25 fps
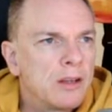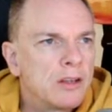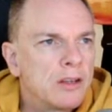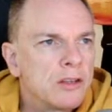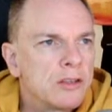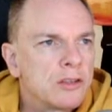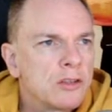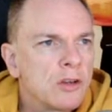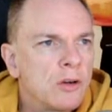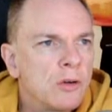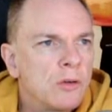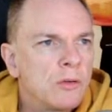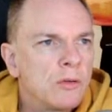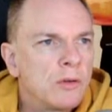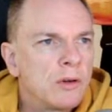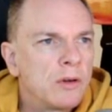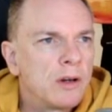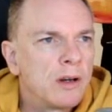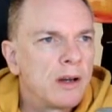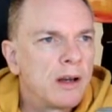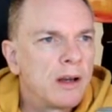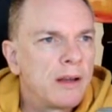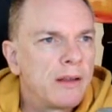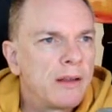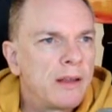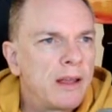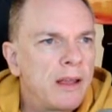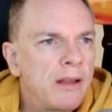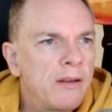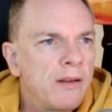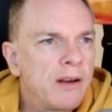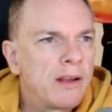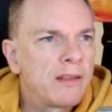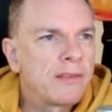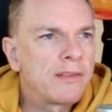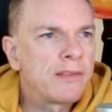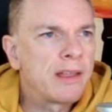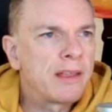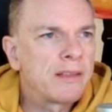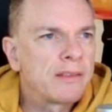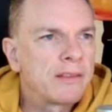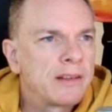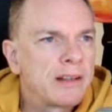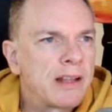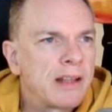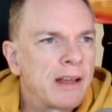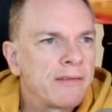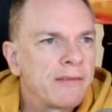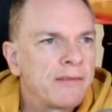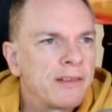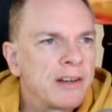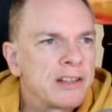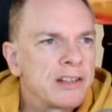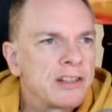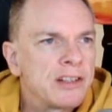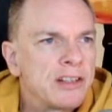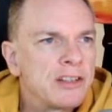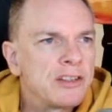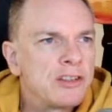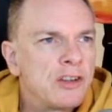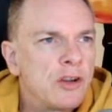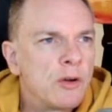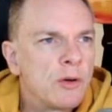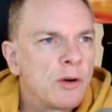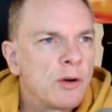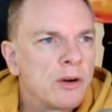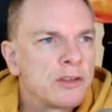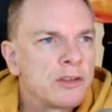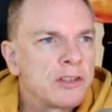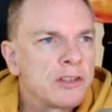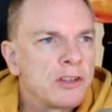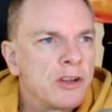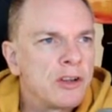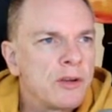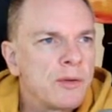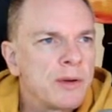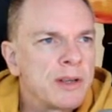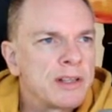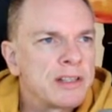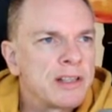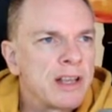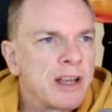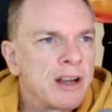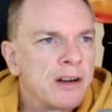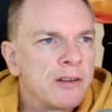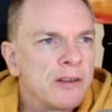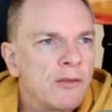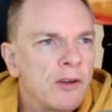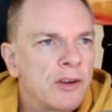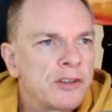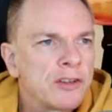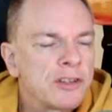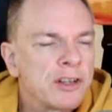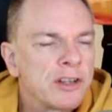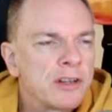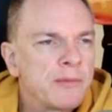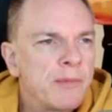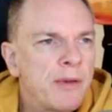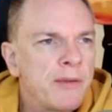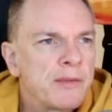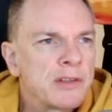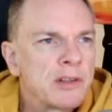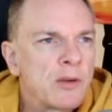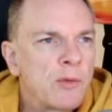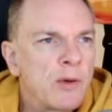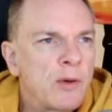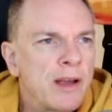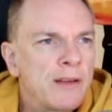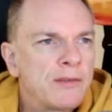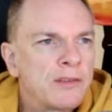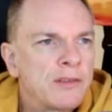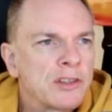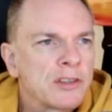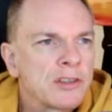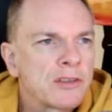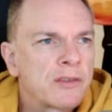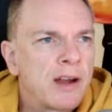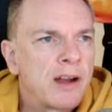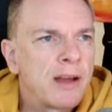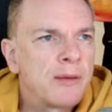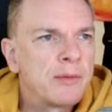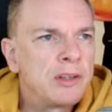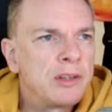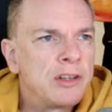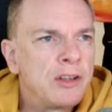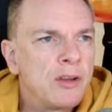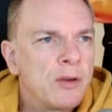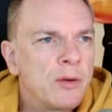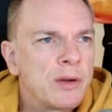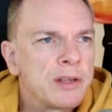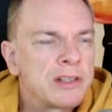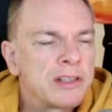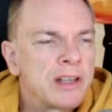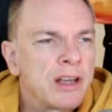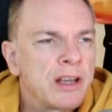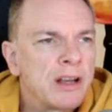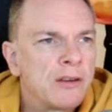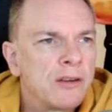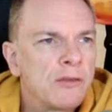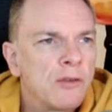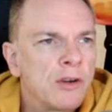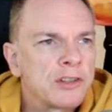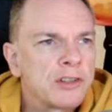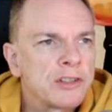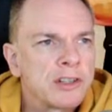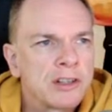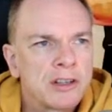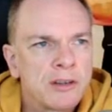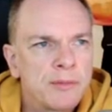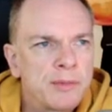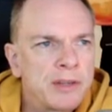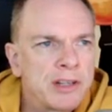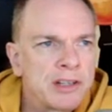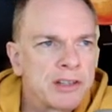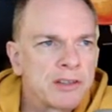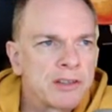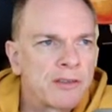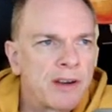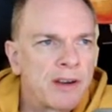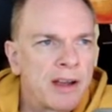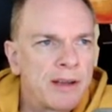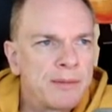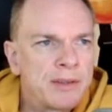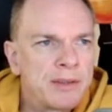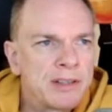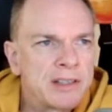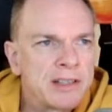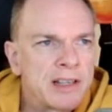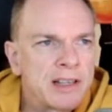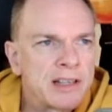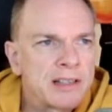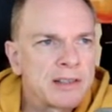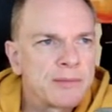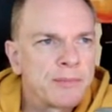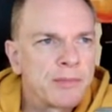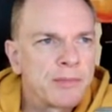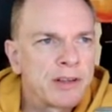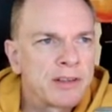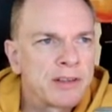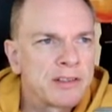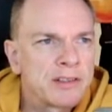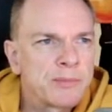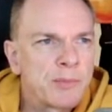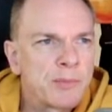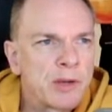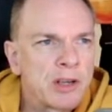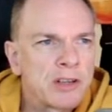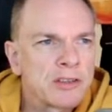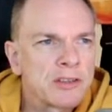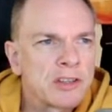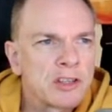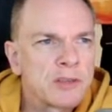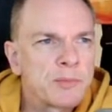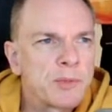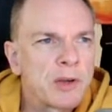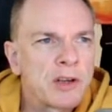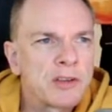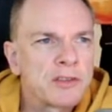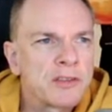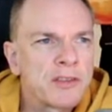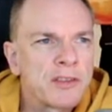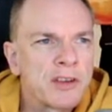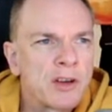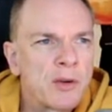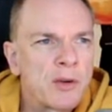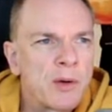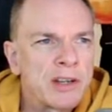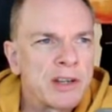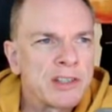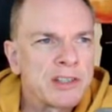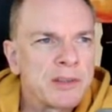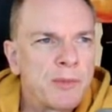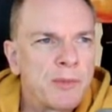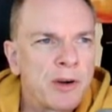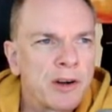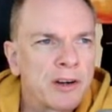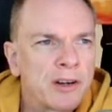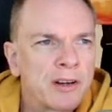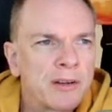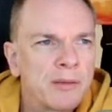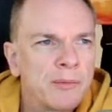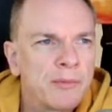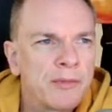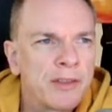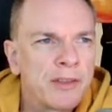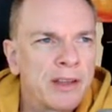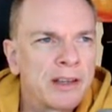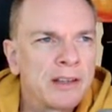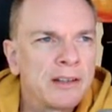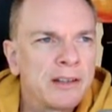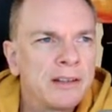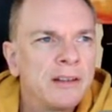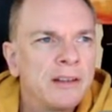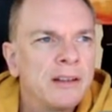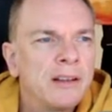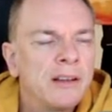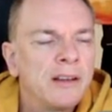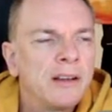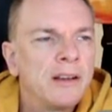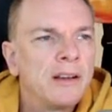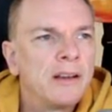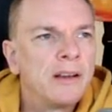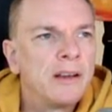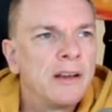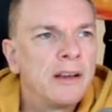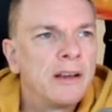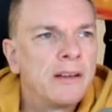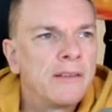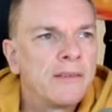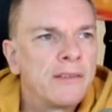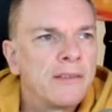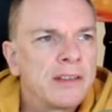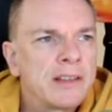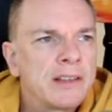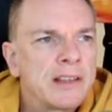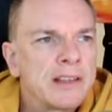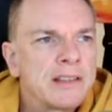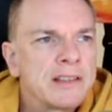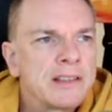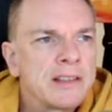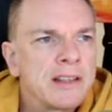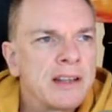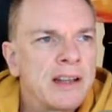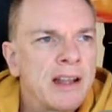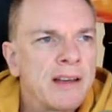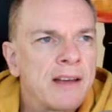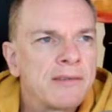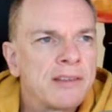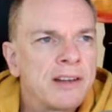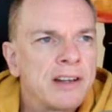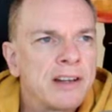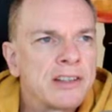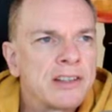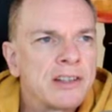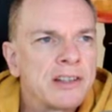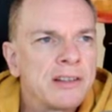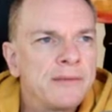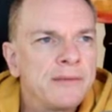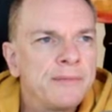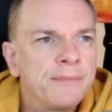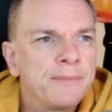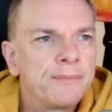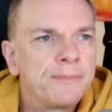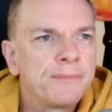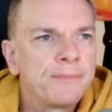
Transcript: So here I think the definition is USA or Russia. Maybe it's a way of describing USA or Russia could be described as this because, because just because of the question mark, I'm thinking. But this is the definition.